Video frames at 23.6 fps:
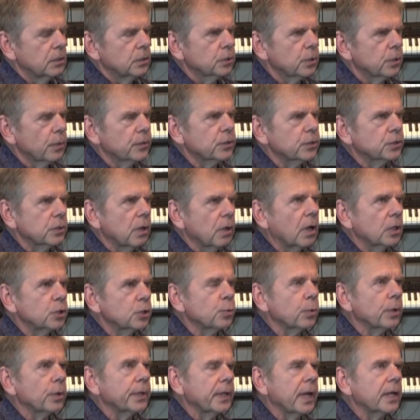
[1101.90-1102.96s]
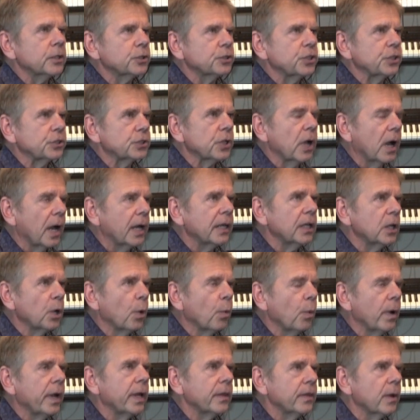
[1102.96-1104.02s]
So the songs were, yeah, She's Hiding
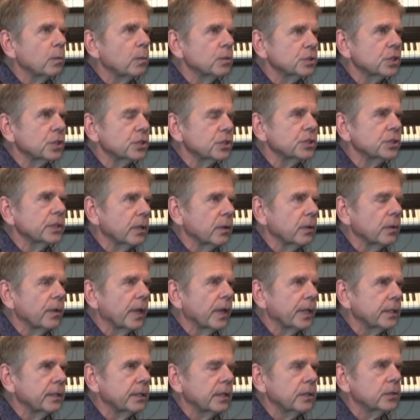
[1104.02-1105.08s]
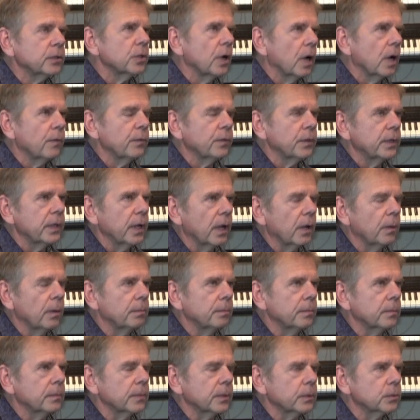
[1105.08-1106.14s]
Away, that was a single. I kicked off the
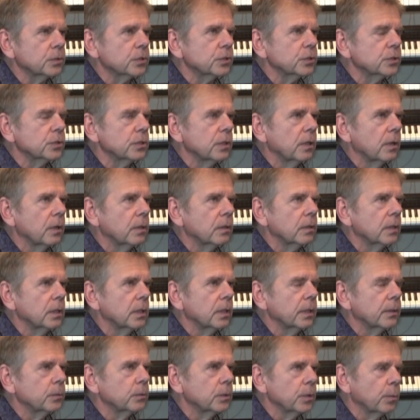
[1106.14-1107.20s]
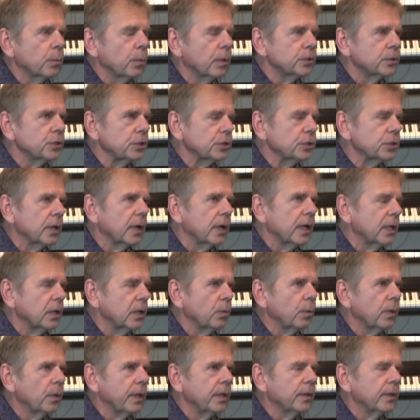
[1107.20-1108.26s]
album. There was a song, When She's Hiding
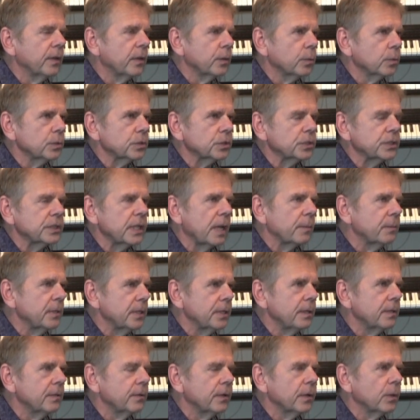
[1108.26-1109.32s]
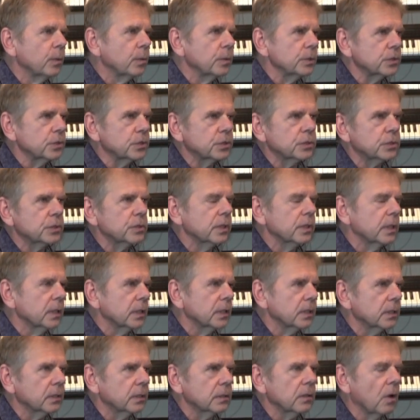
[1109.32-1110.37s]
Away, then there was Debbie, there was
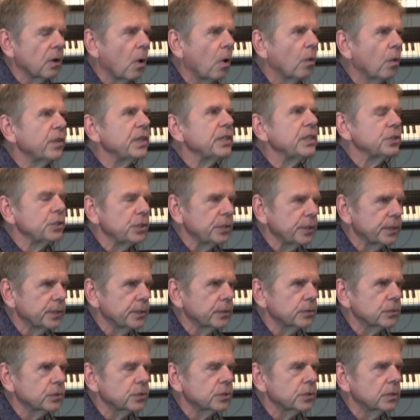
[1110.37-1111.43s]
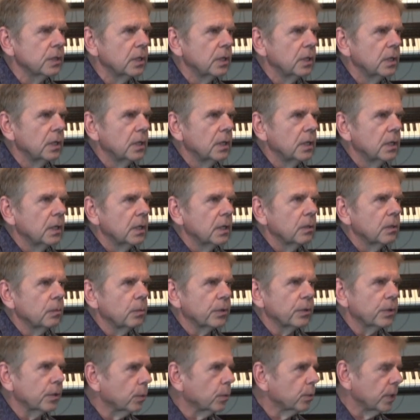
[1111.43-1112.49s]
All These Years,
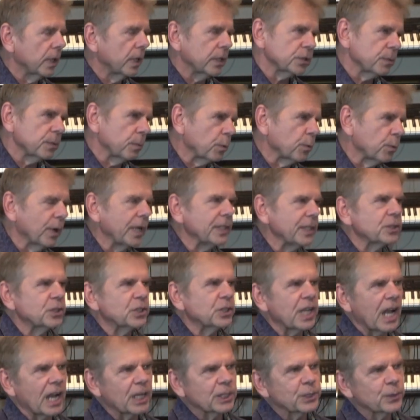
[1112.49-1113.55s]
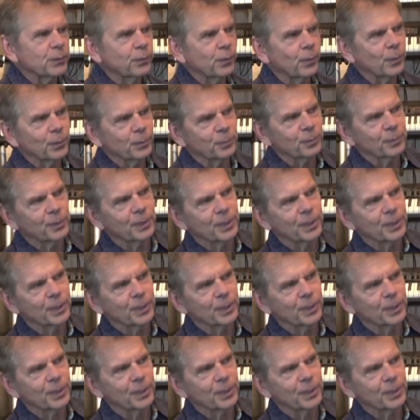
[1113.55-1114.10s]
with some great saxophone